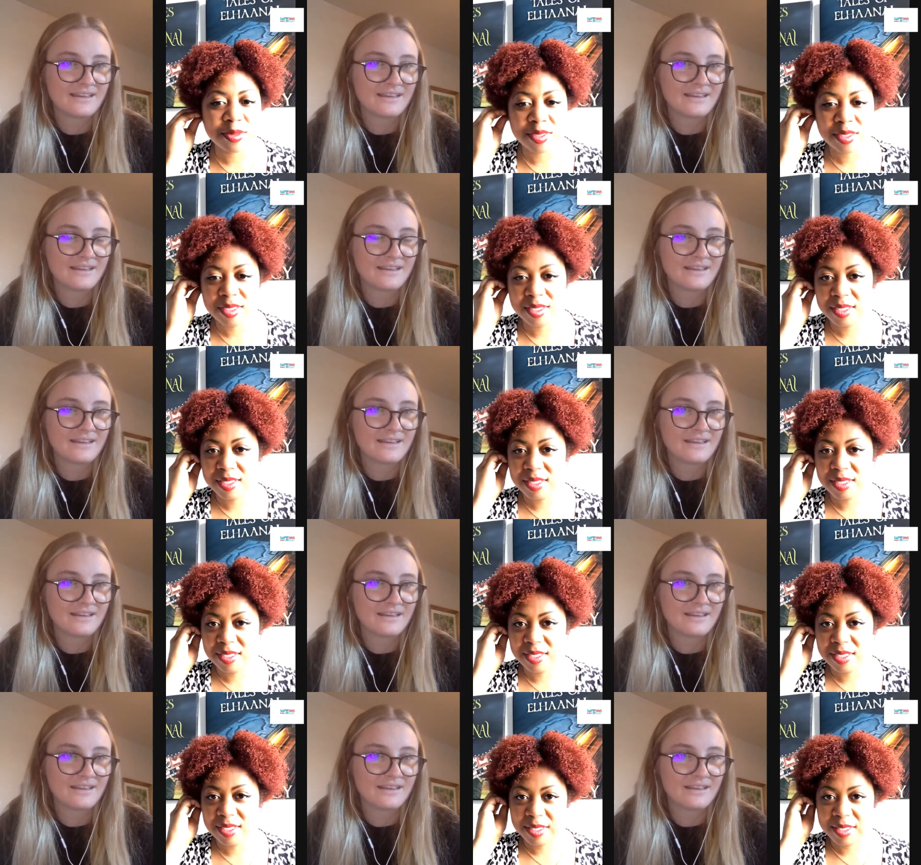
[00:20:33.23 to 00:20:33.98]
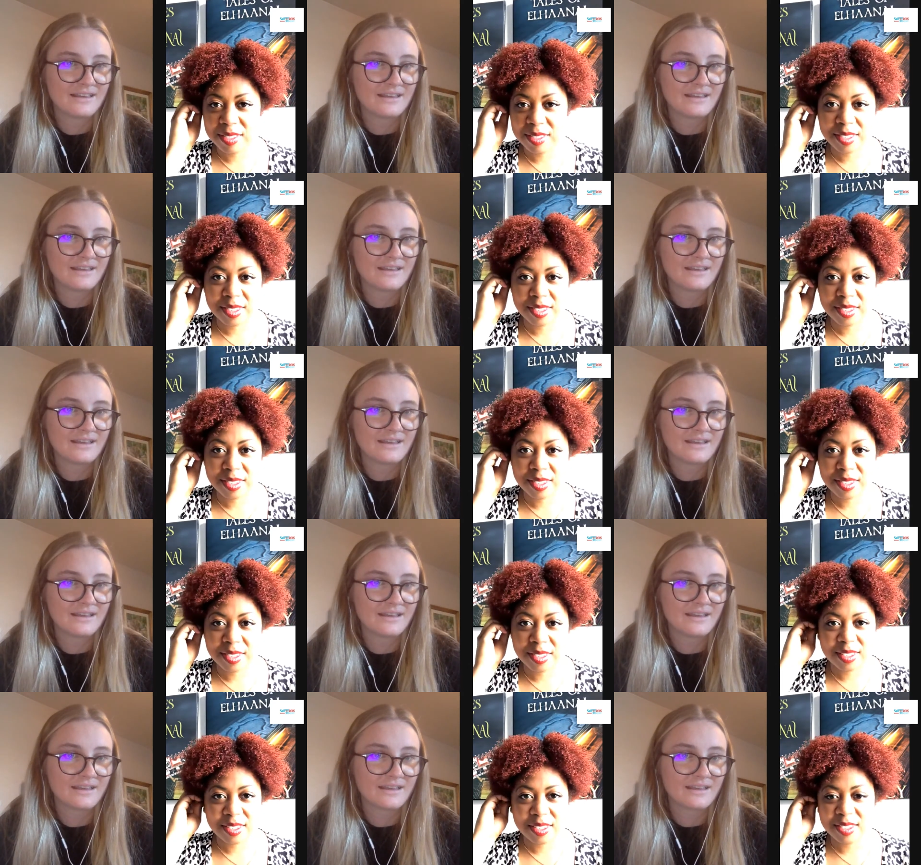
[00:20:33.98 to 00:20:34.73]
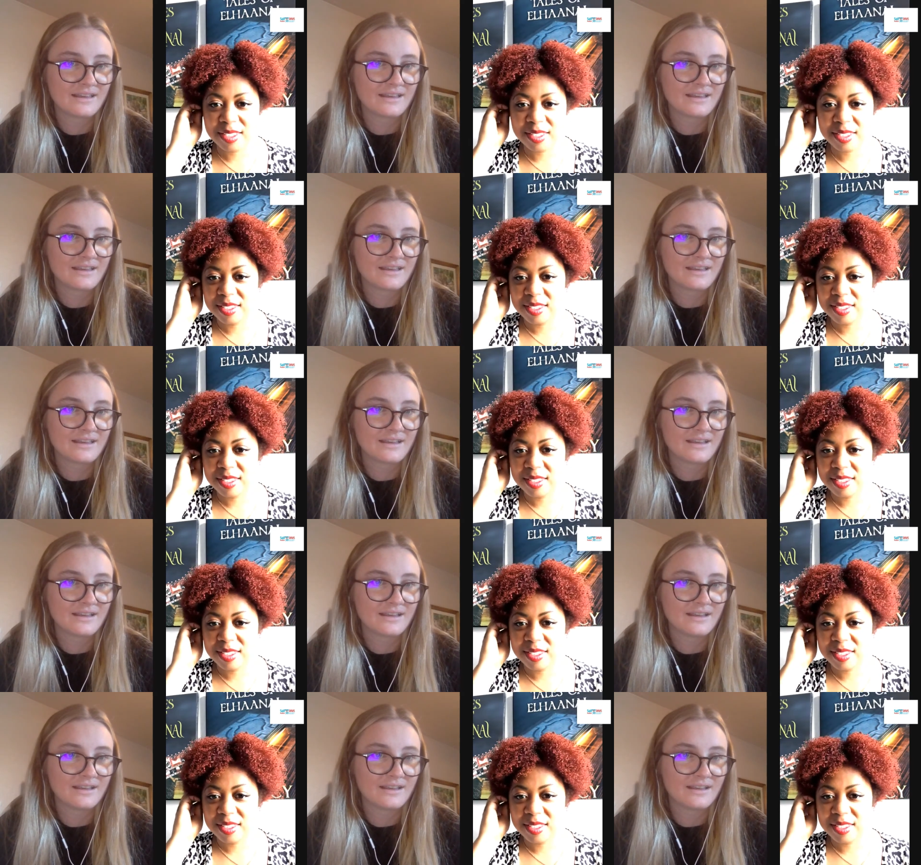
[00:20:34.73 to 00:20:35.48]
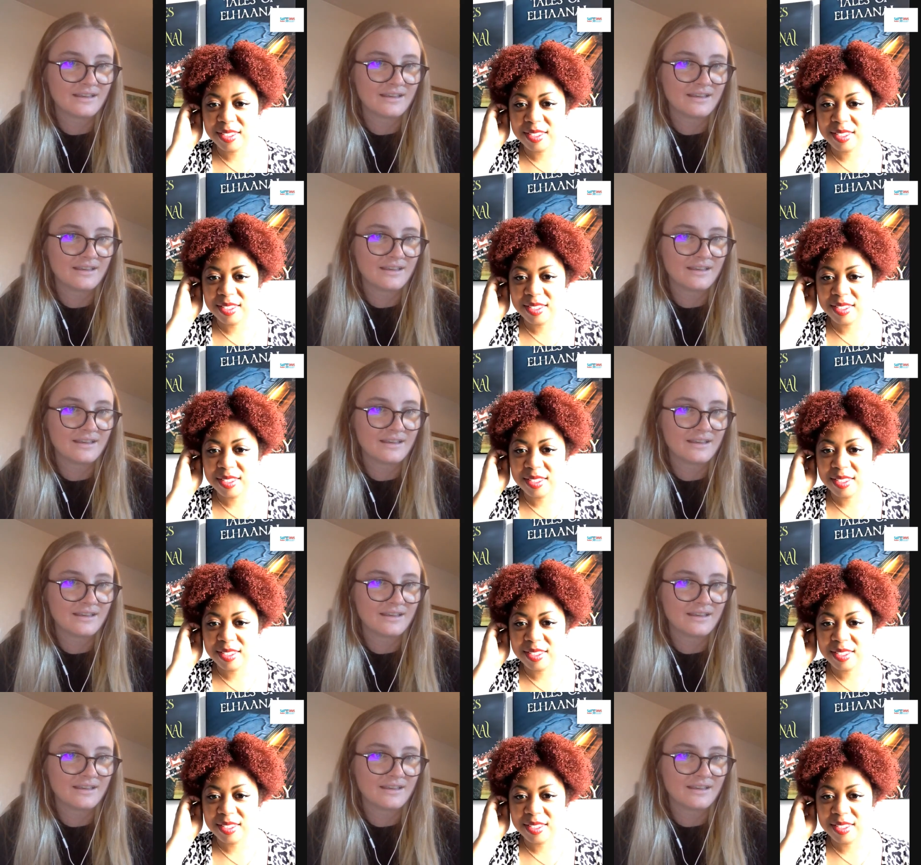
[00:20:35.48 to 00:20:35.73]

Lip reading: [no speech]